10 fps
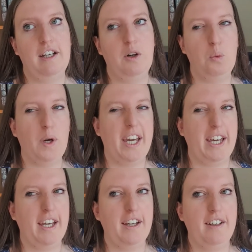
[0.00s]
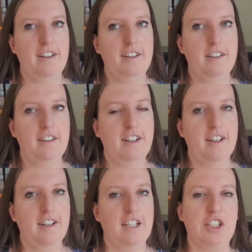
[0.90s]
aware.
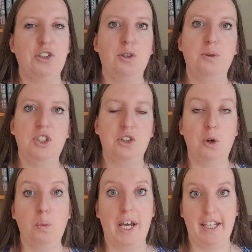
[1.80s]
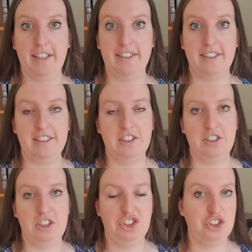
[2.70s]
Like, you know, when your awareness
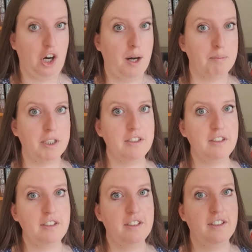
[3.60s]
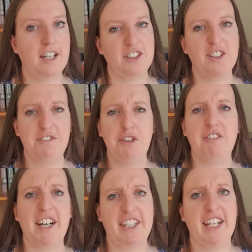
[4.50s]
is sharpened, I don't know if you
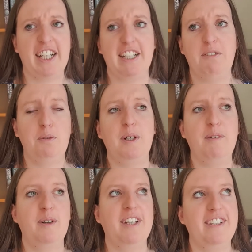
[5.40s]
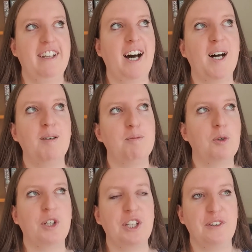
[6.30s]
find that, like, when I'm
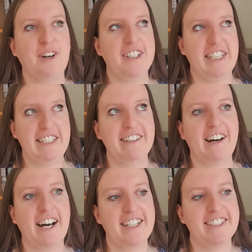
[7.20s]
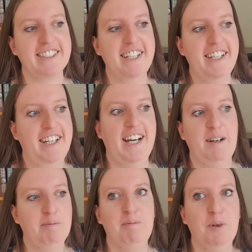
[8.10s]
walking around at night,
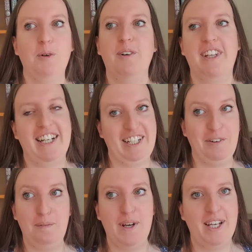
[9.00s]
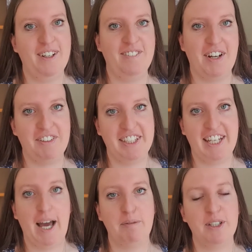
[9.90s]
I'm more, like, aware of everything
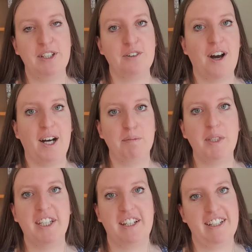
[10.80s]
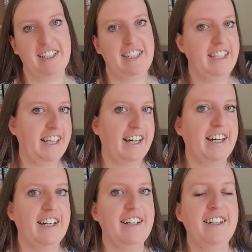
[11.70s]
happening around me, and I can
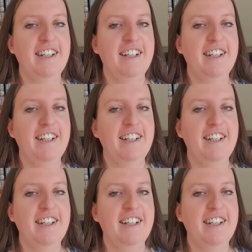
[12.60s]
hear